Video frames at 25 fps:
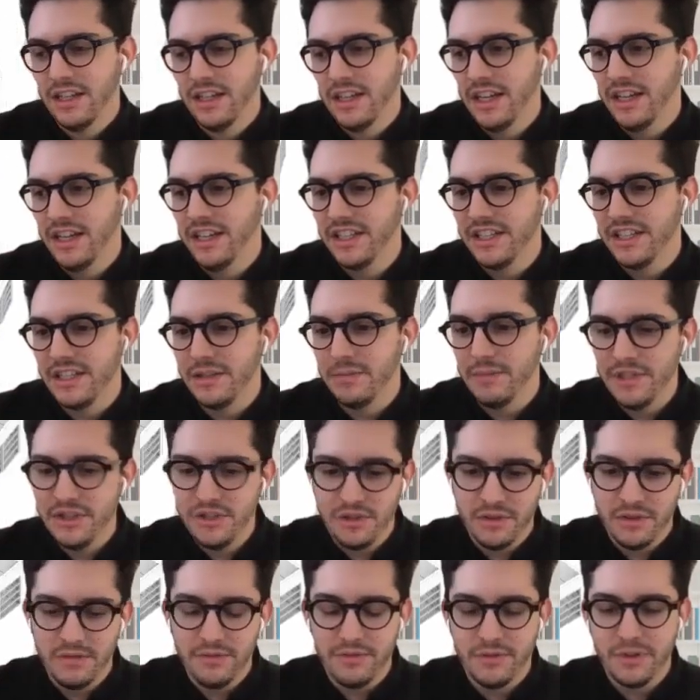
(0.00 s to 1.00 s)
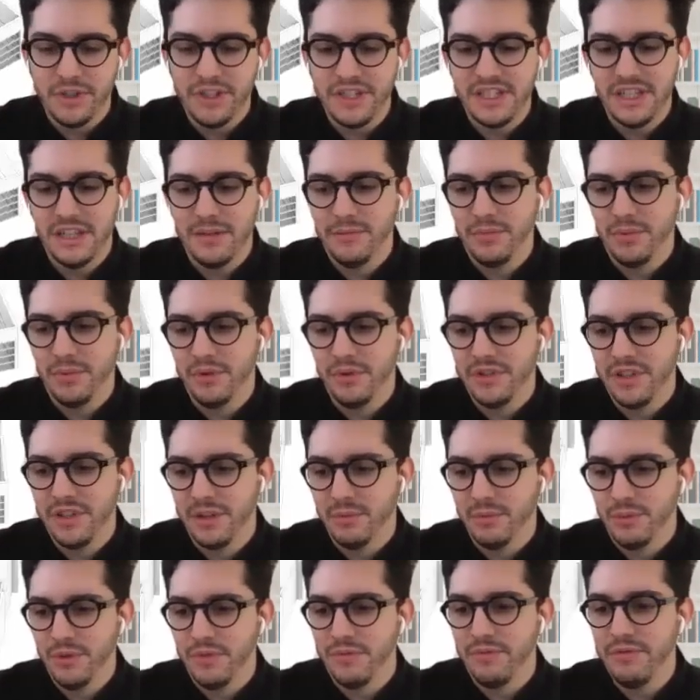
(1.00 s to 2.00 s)
an exhibition, for example, that
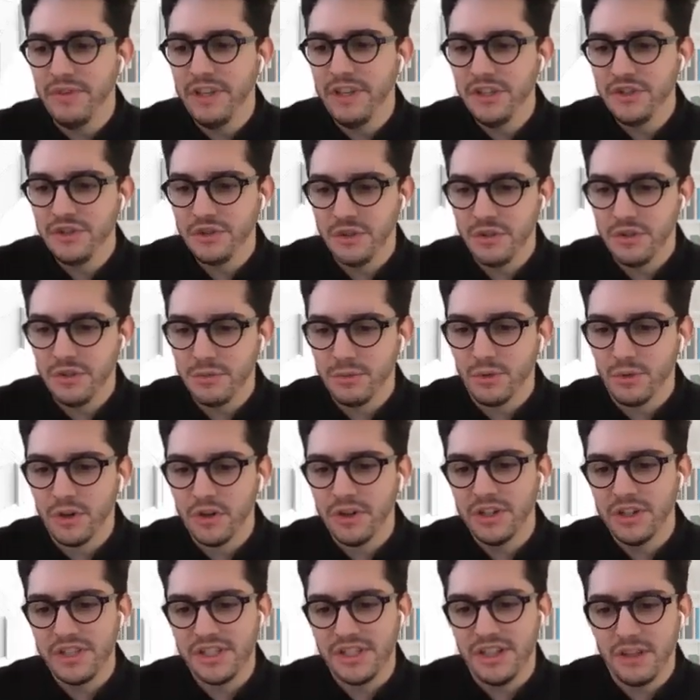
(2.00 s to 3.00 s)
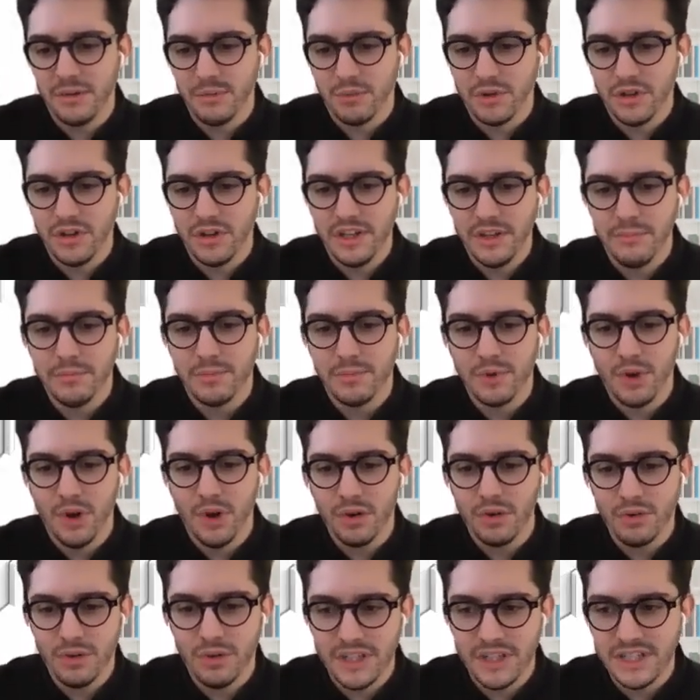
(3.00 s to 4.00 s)
would feature works that were in
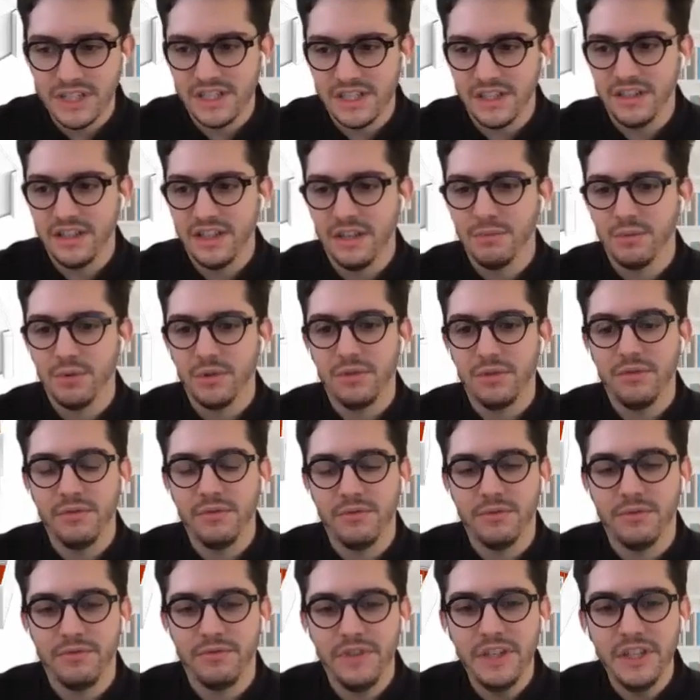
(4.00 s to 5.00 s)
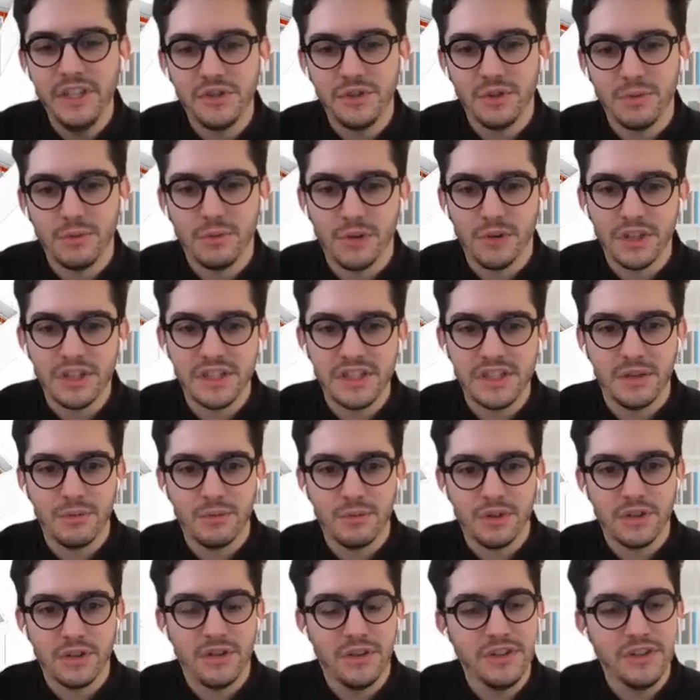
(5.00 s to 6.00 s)
progress and that would feature works that
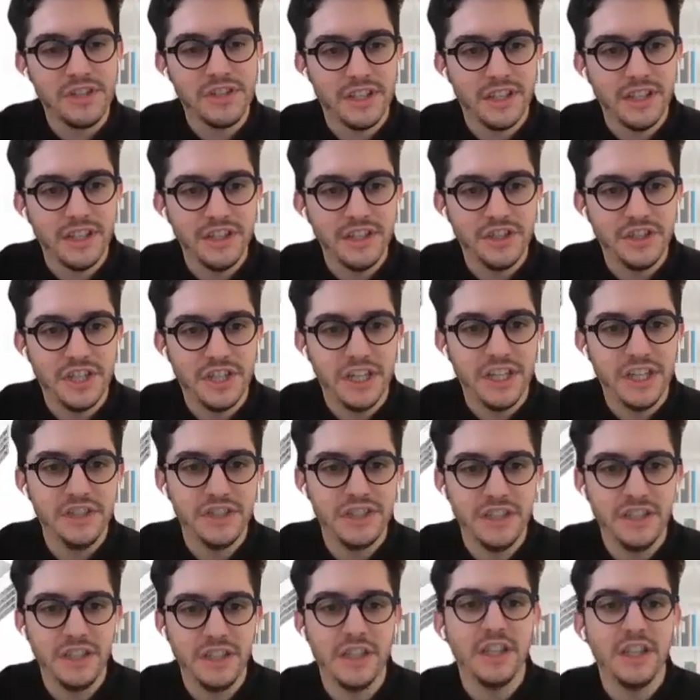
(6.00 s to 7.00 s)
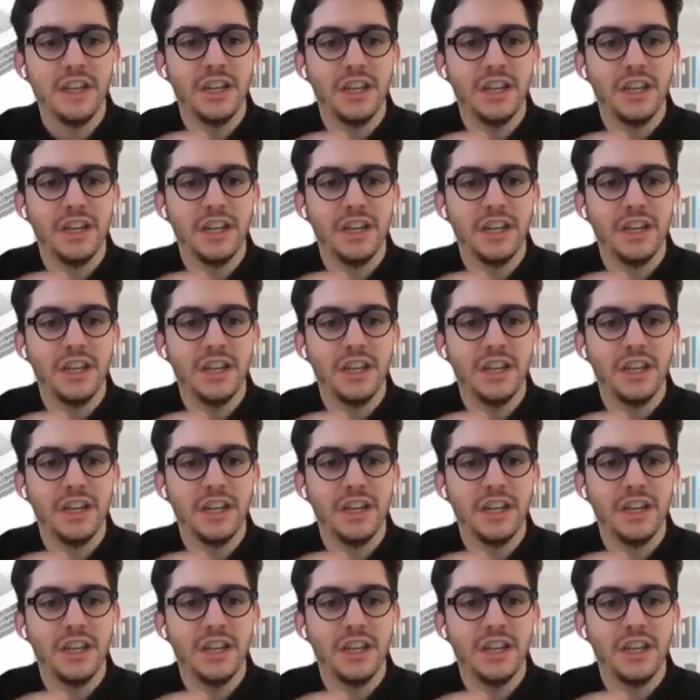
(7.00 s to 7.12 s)
were constantly changing.